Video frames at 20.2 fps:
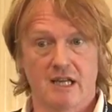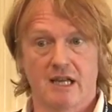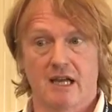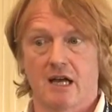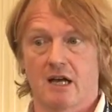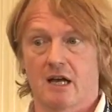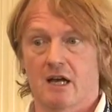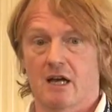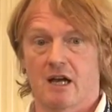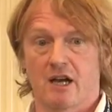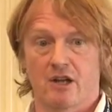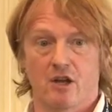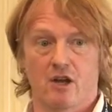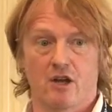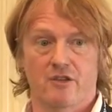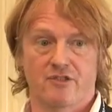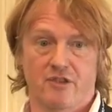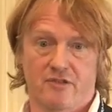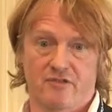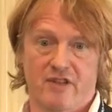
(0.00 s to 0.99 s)

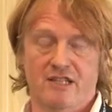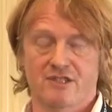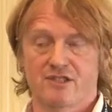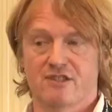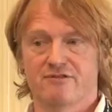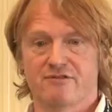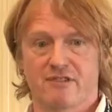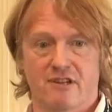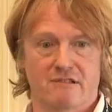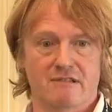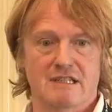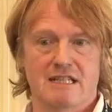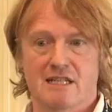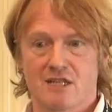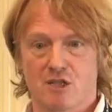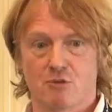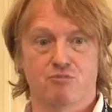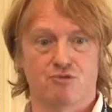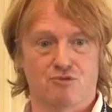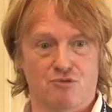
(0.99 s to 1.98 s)
That's a very
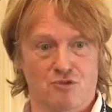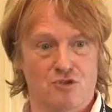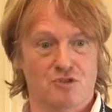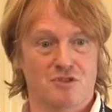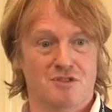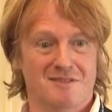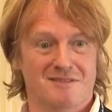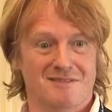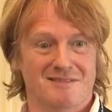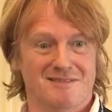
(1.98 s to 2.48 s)
liberal